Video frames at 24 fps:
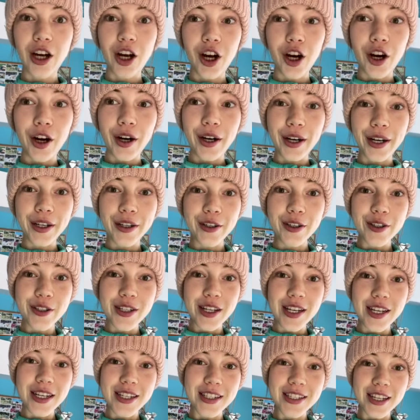Alright,
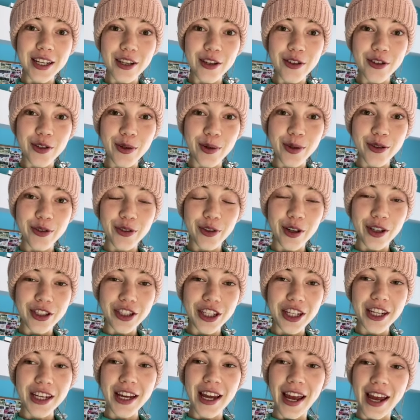Roses, thank you so much for watching,